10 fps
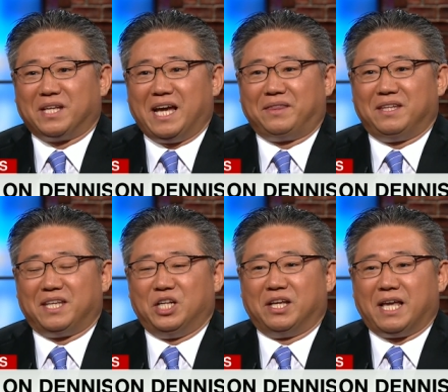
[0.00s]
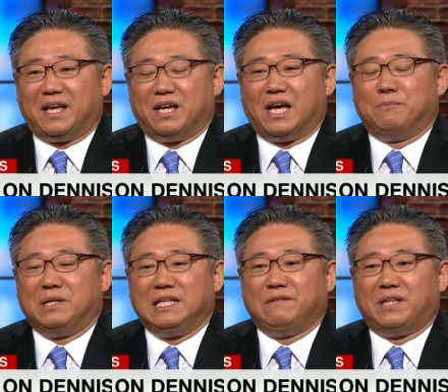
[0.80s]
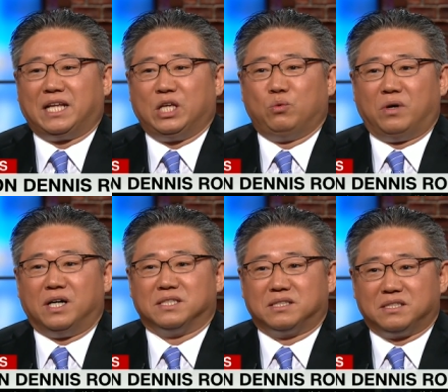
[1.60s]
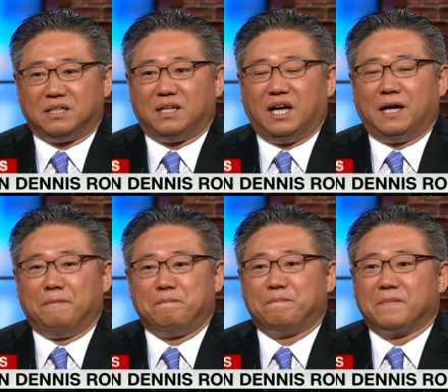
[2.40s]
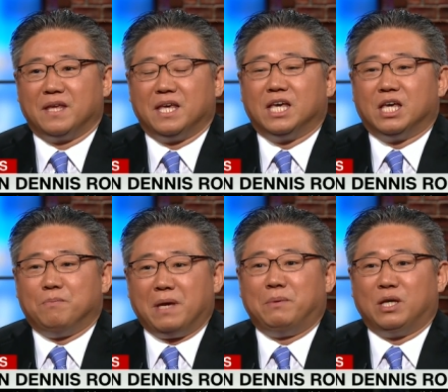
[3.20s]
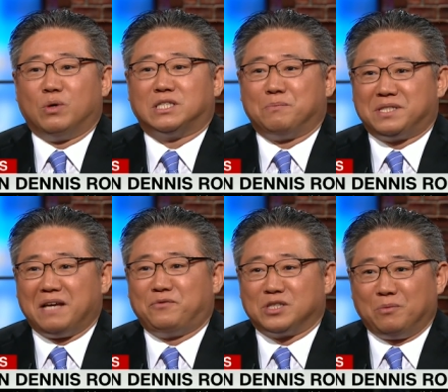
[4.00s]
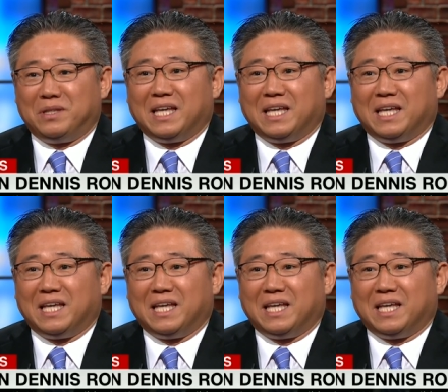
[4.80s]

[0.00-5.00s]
at, you know, I believe that he was um, maybe he was upset for something